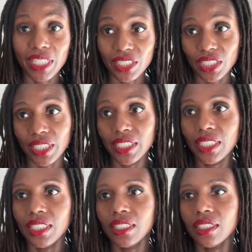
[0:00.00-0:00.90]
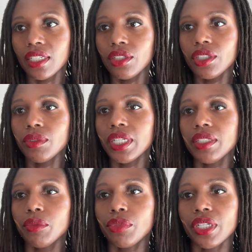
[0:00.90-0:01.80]
Engine. Oh, you know what? I
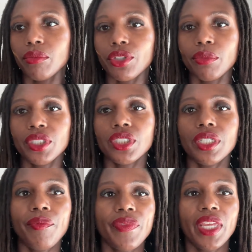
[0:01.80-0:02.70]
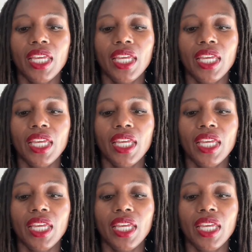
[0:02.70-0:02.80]
didn't even bring up DERM Engine.